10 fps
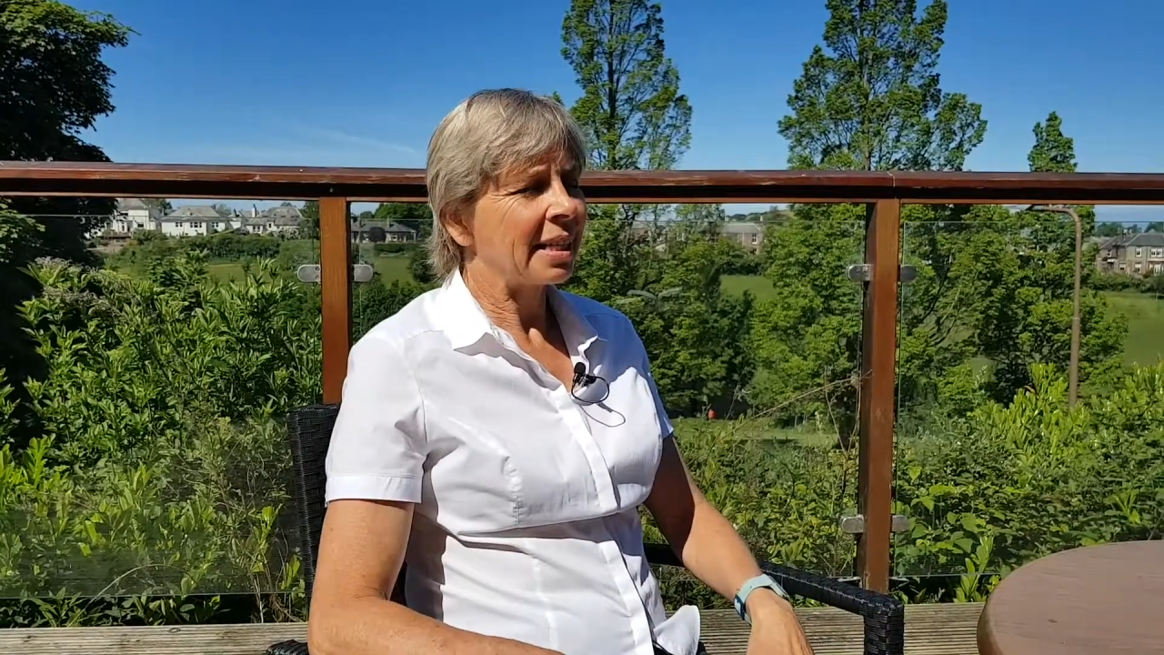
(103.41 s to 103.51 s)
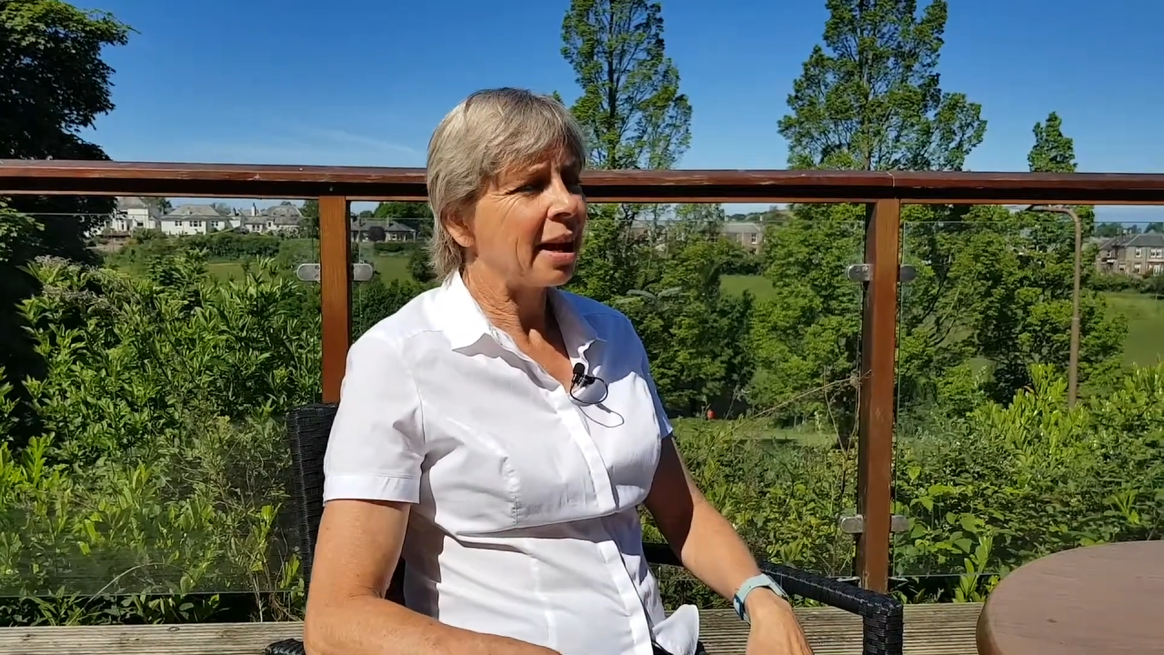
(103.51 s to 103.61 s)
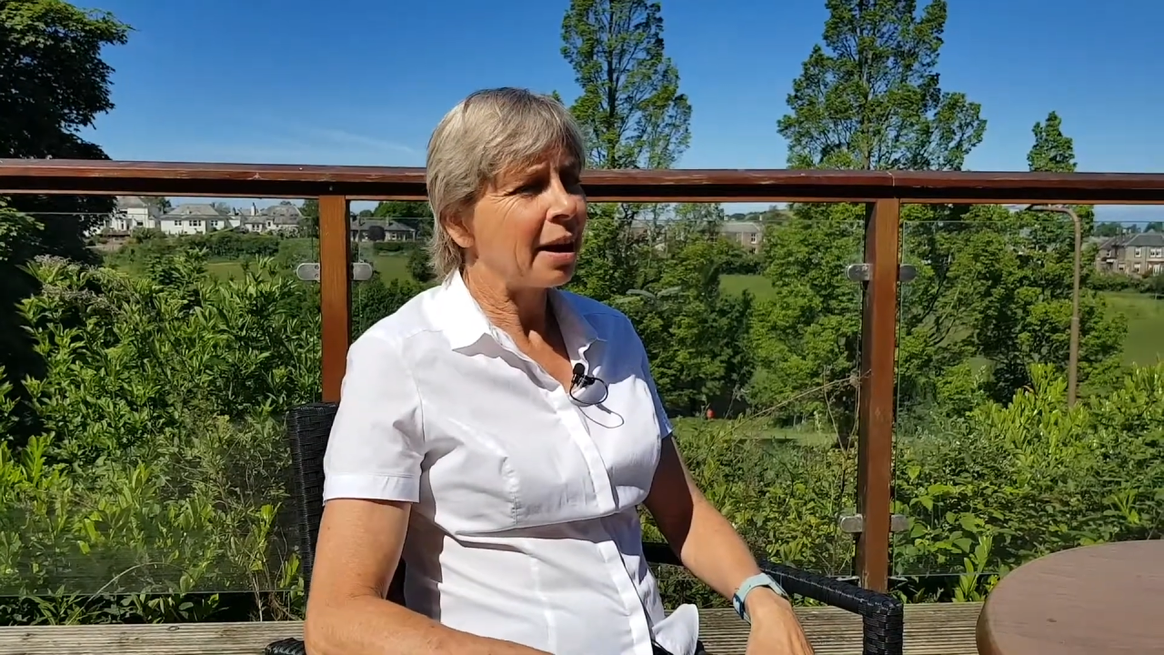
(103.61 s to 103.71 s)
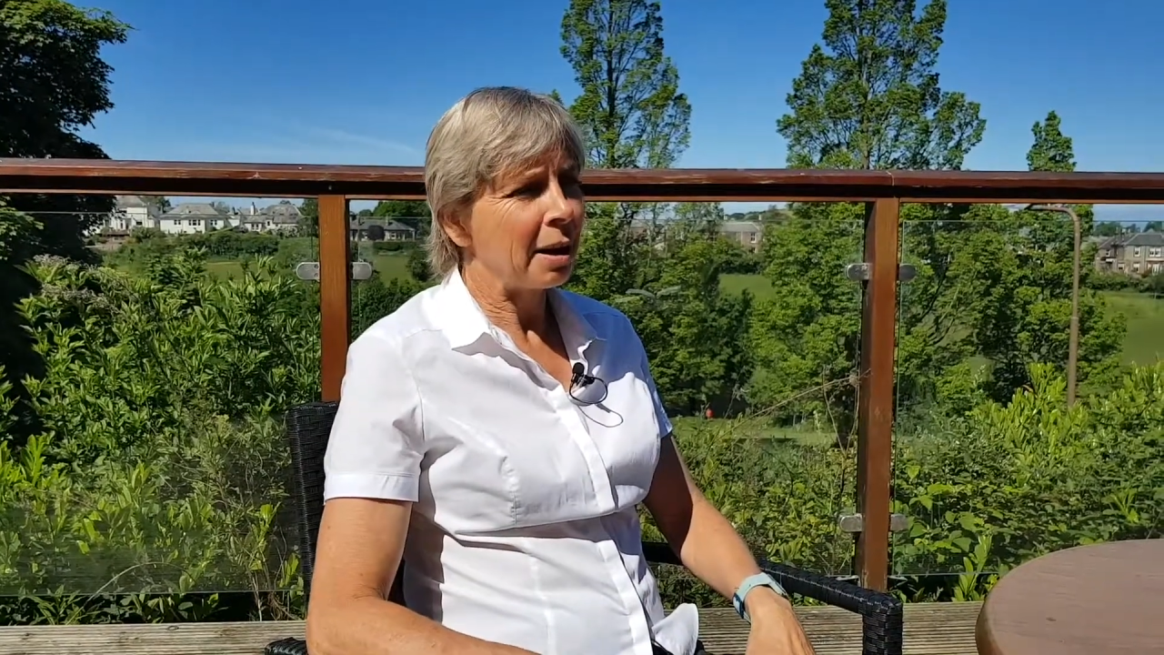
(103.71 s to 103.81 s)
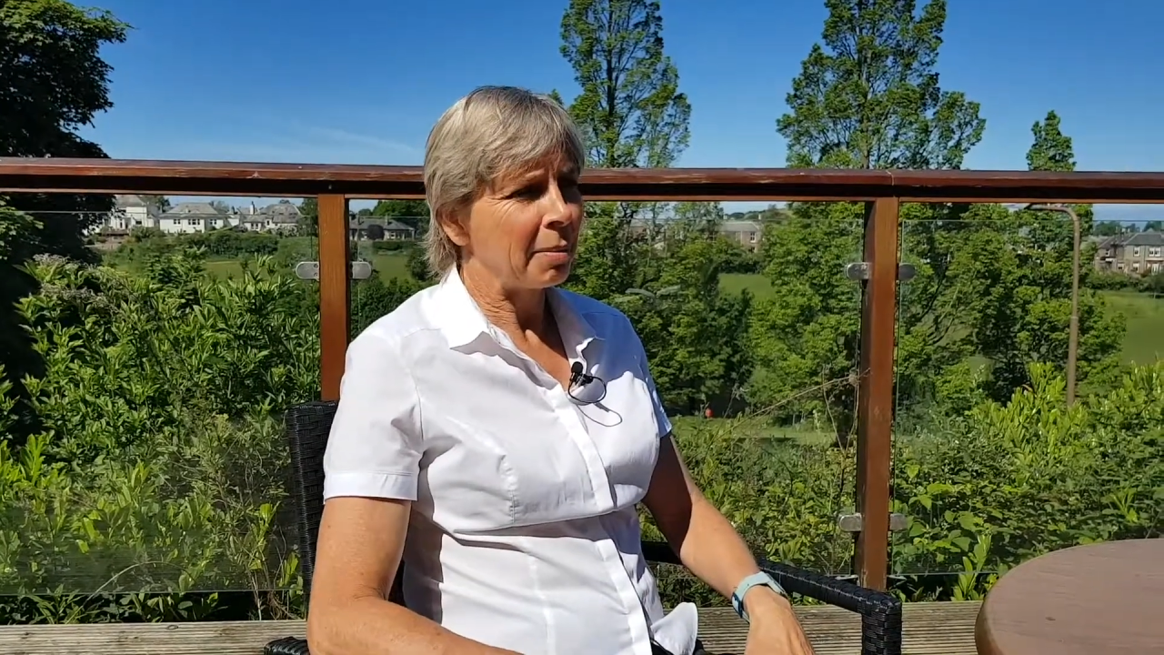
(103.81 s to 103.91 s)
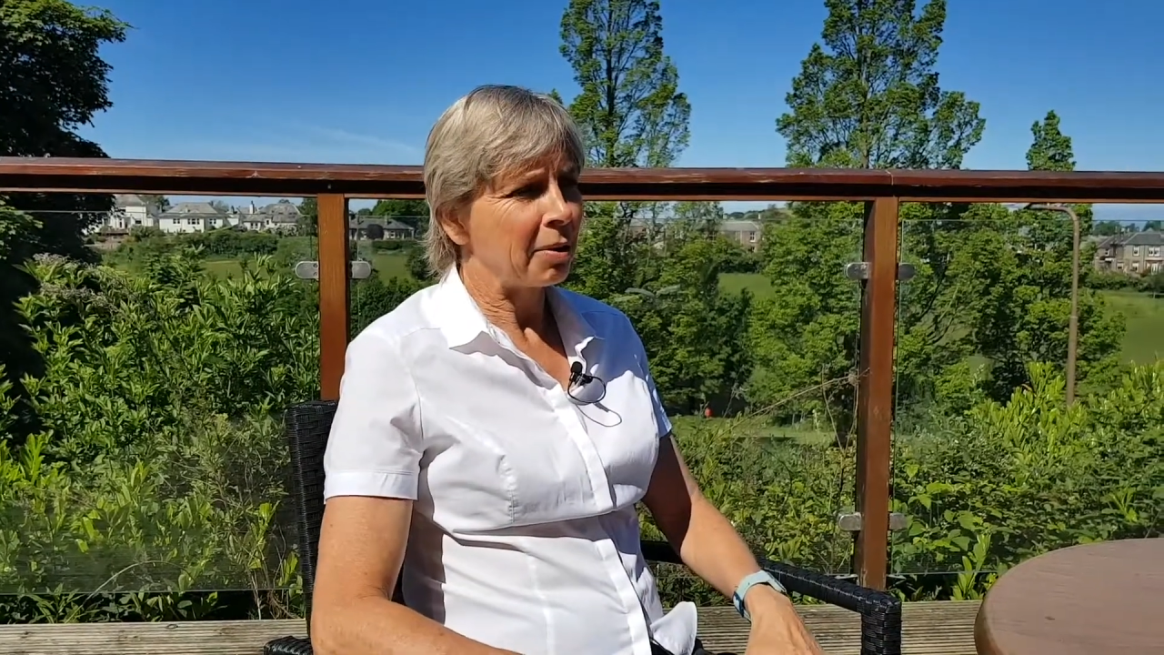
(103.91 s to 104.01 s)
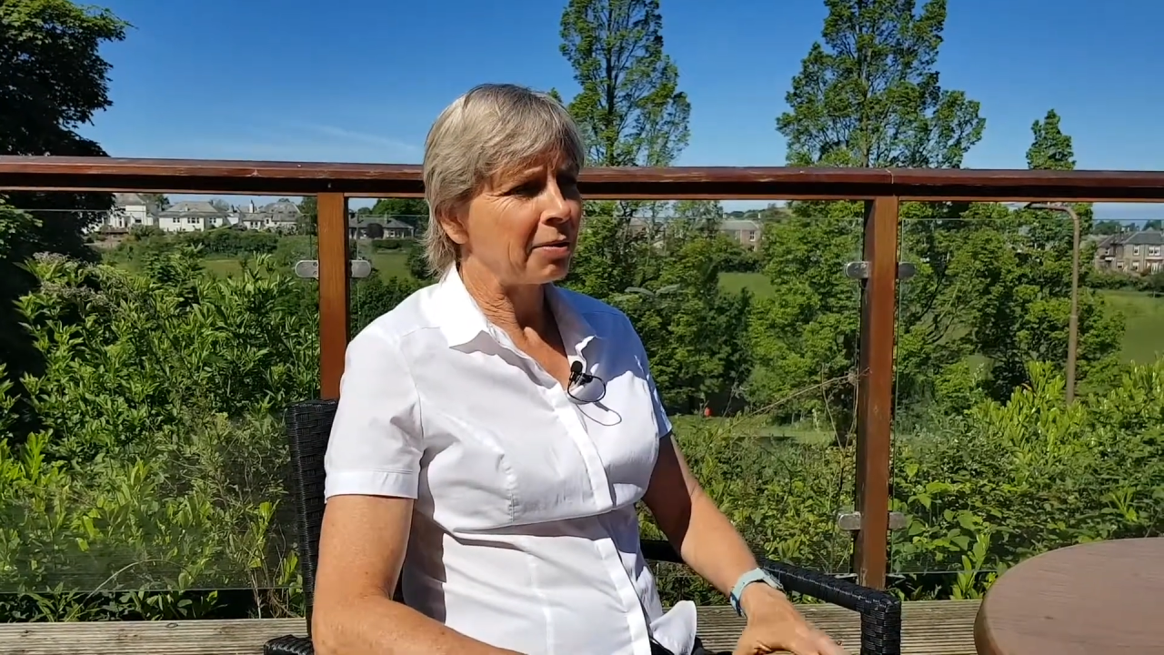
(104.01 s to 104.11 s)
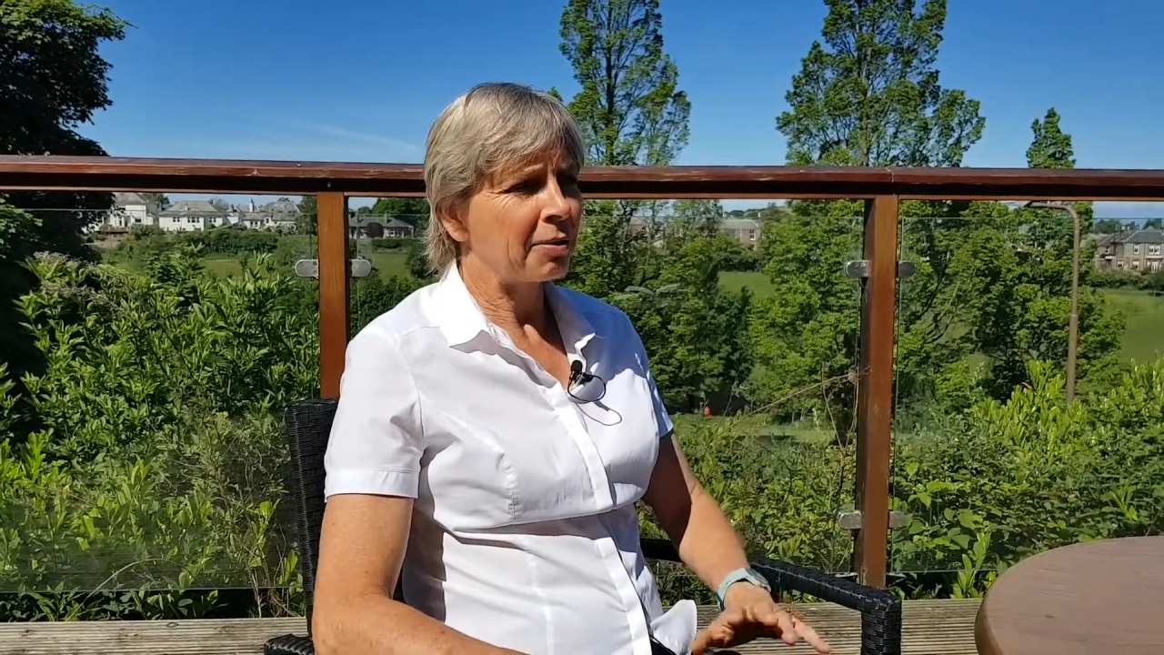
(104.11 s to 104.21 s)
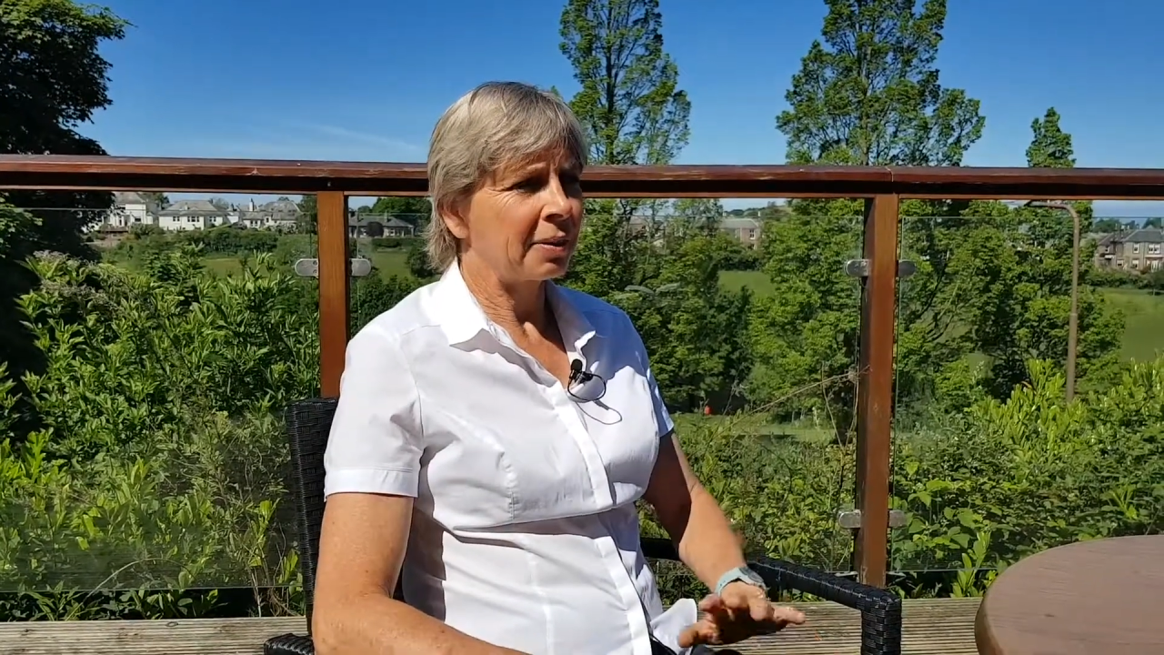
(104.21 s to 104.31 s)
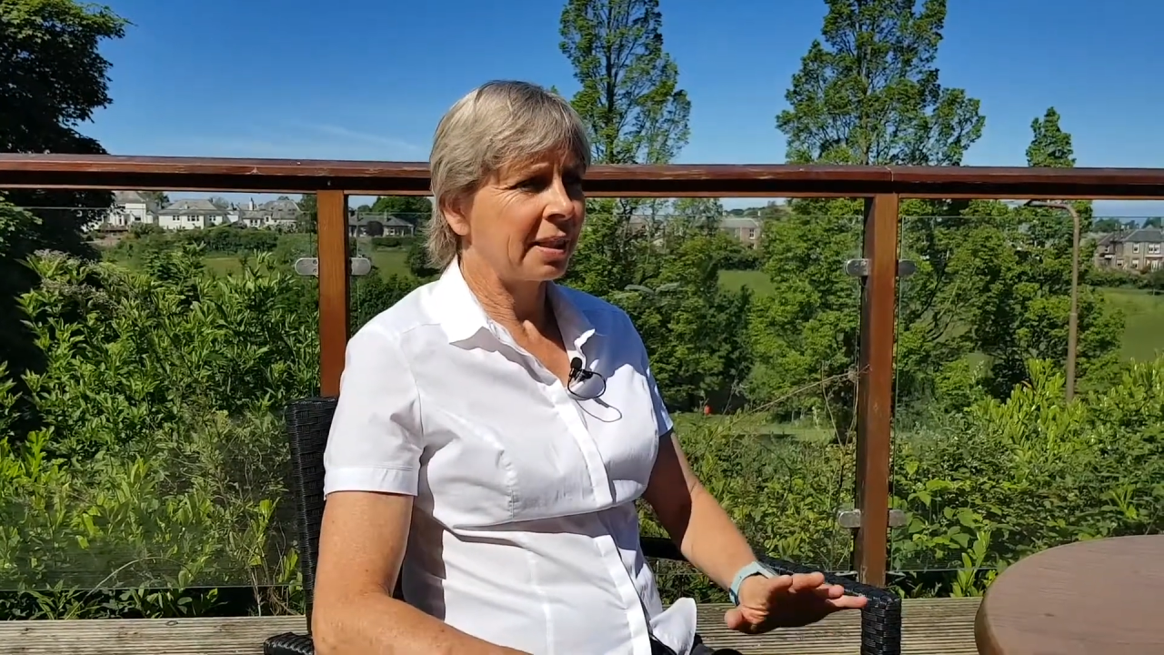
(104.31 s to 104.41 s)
time of